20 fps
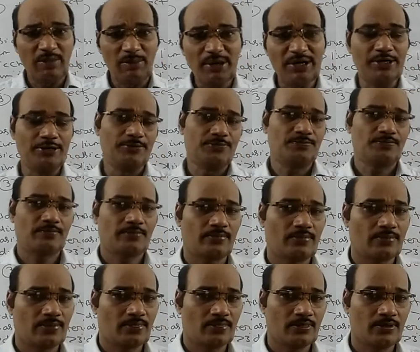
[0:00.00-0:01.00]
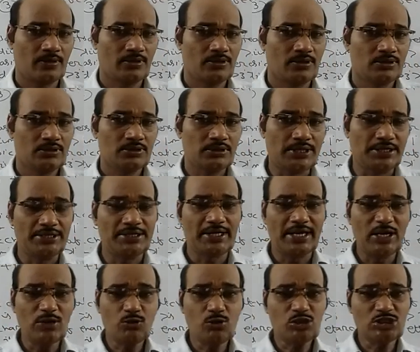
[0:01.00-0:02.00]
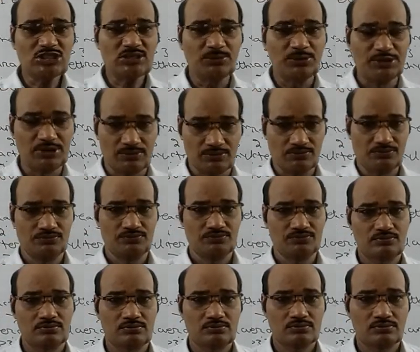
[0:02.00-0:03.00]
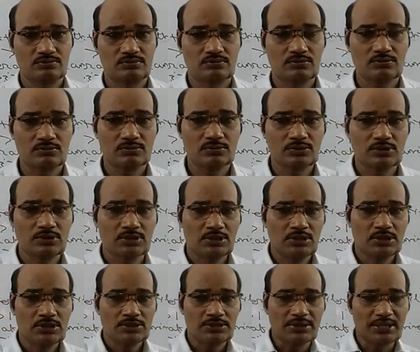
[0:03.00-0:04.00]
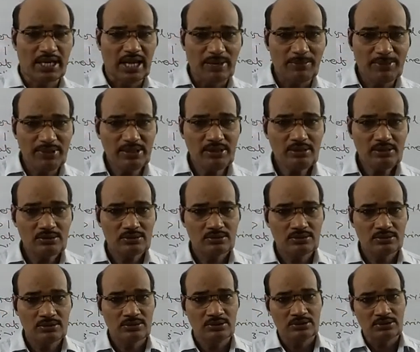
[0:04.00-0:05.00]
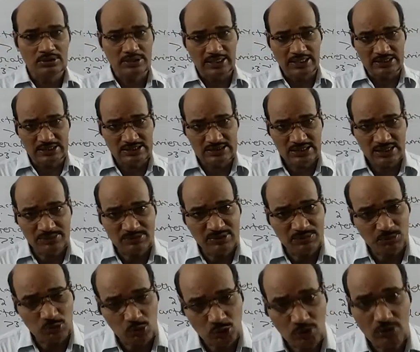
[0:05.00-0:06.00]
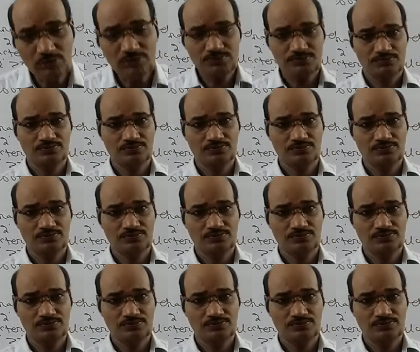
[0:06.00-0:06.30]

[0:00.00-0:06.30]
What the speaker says: amine in aqueous medium, the amine accept the proton